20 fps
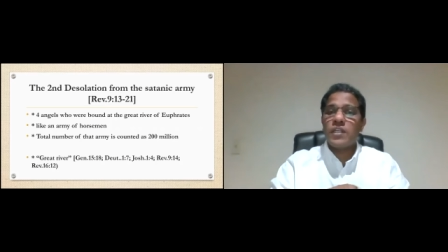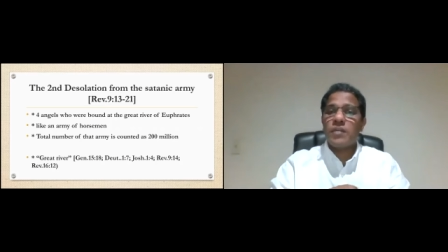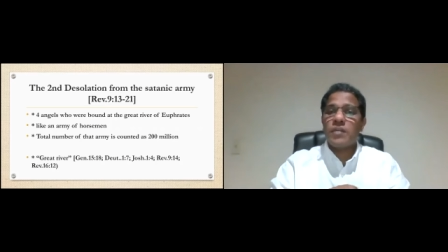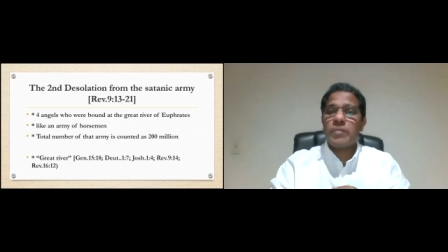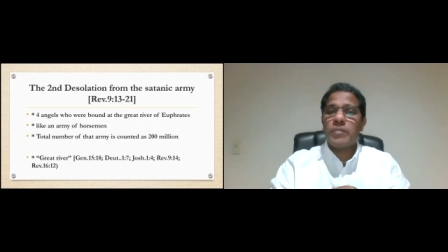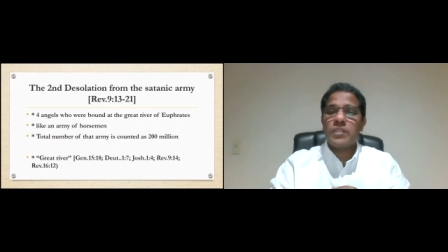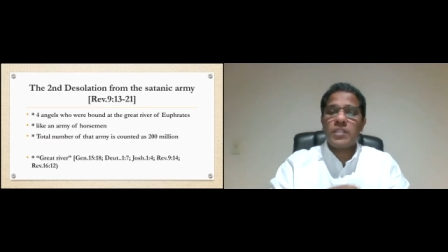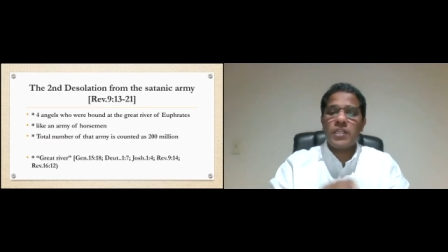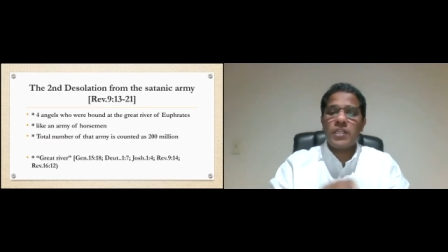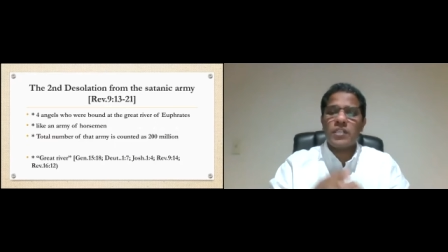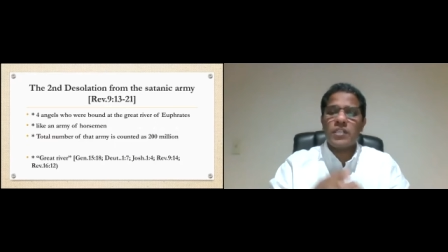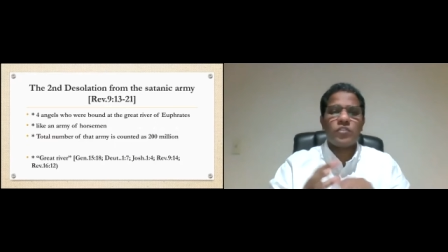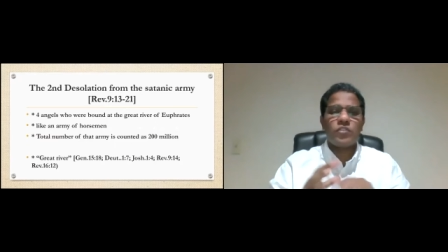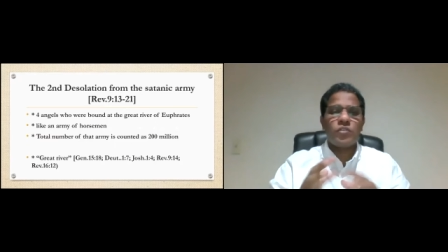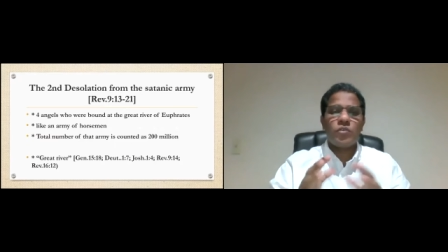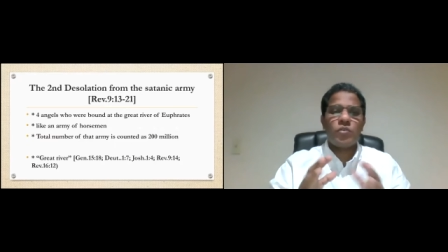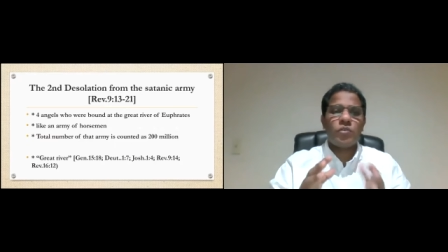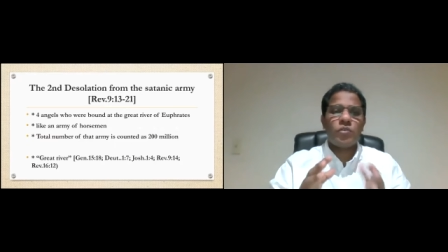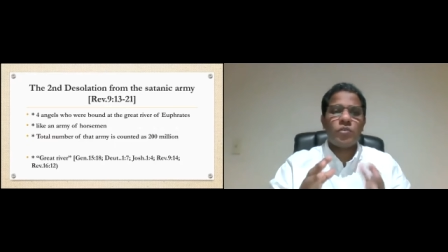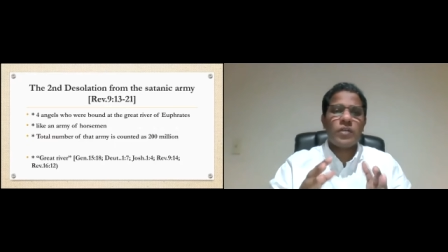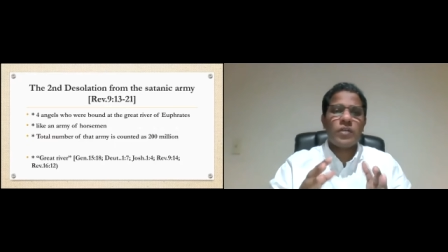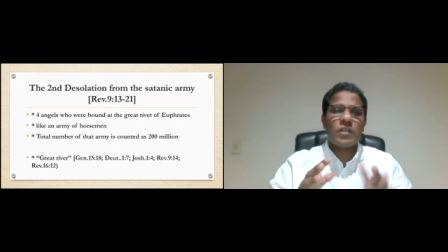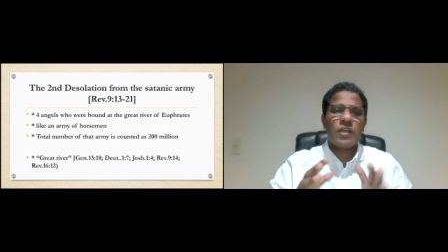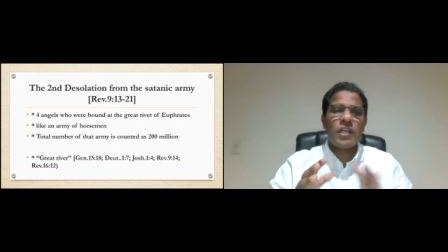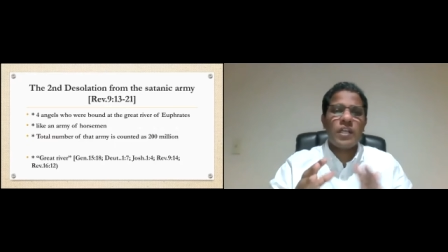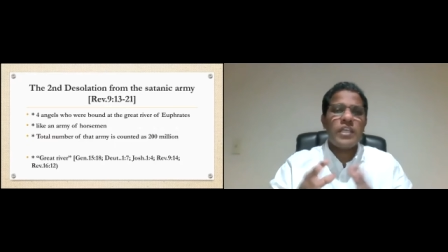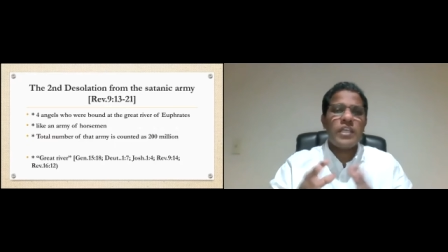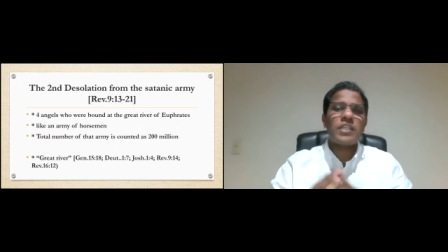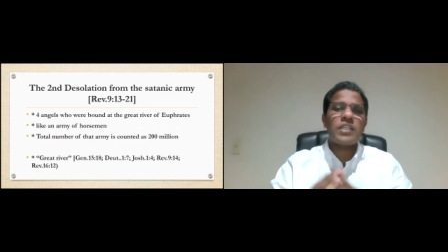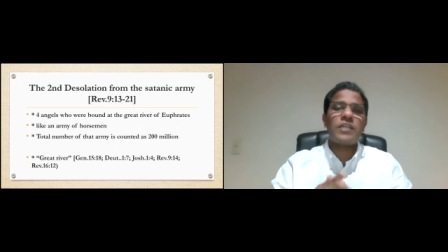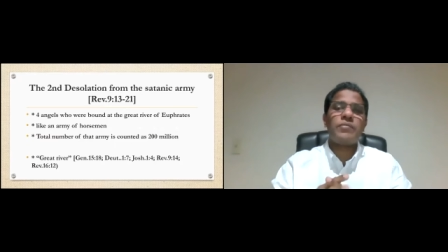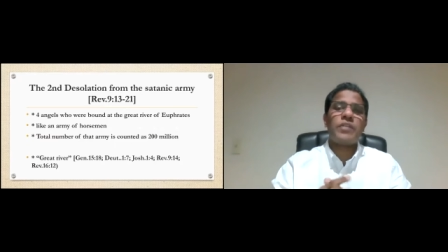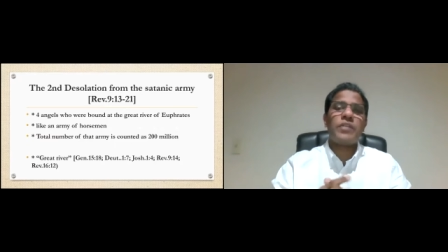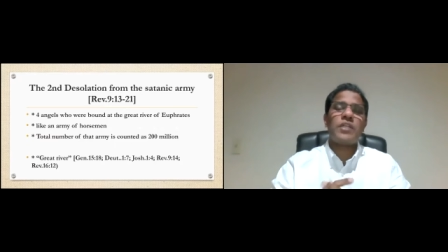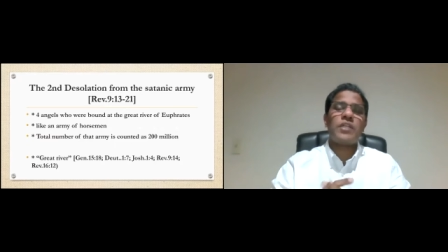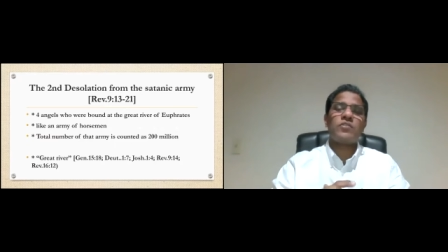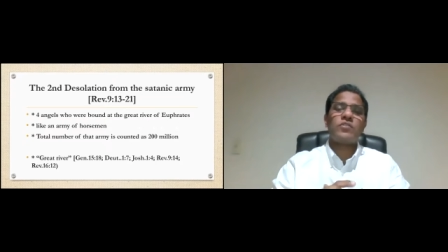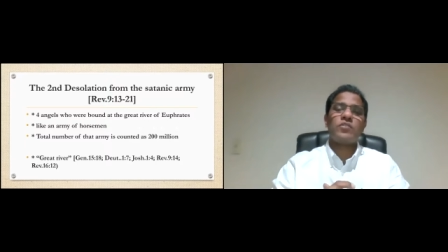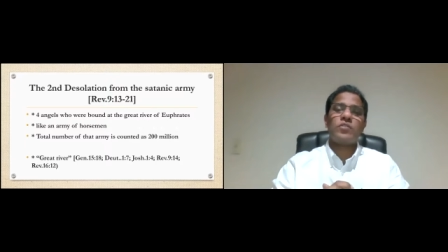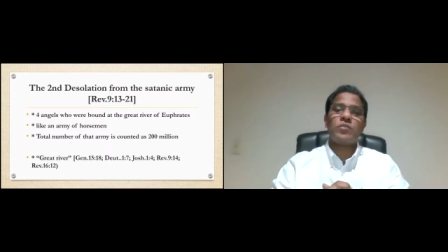but there is no uh, clear
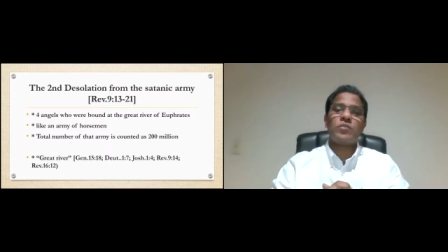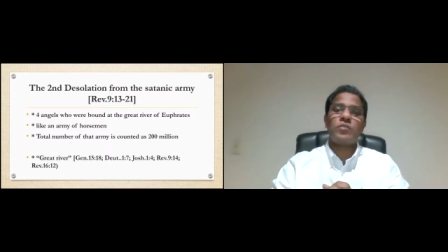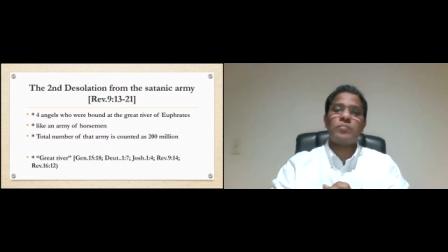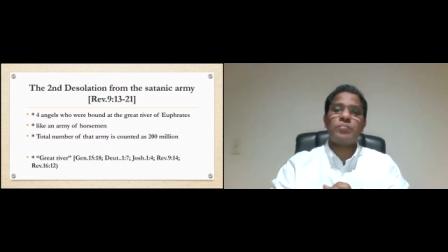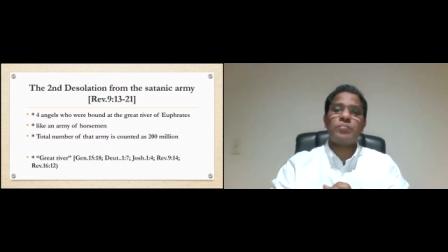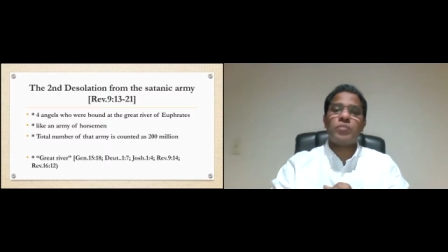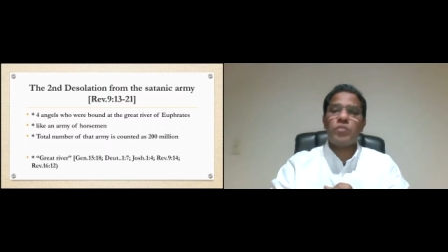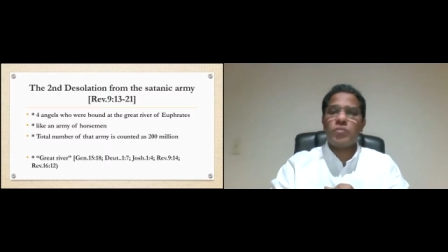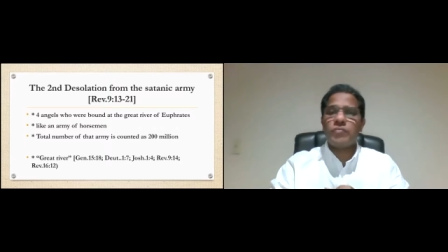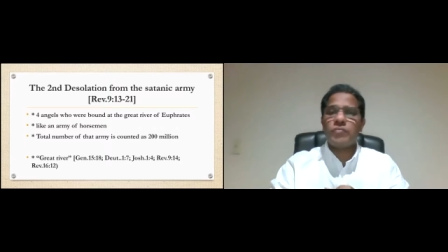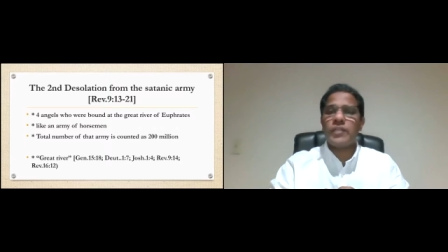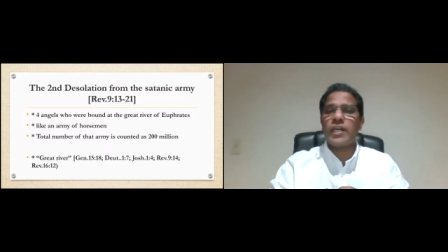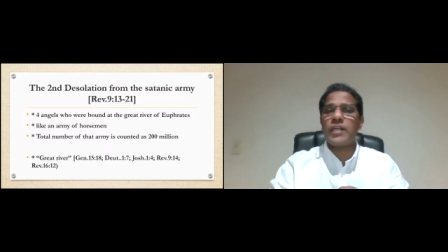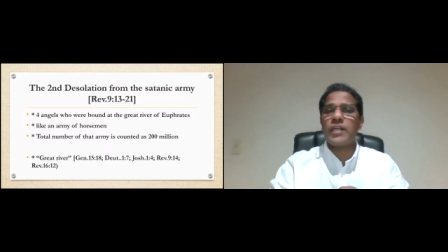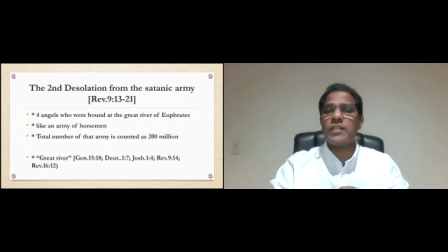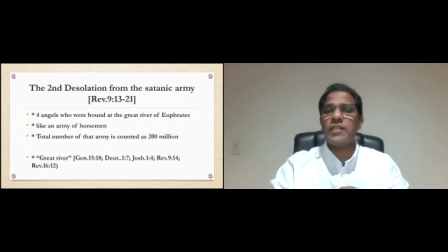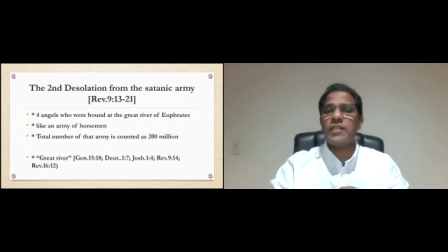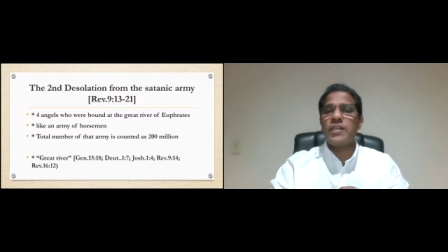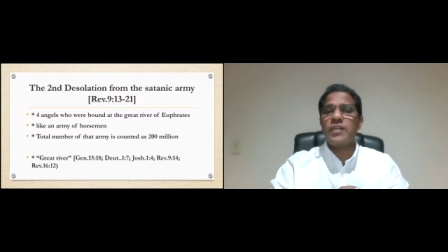evidence to prove that.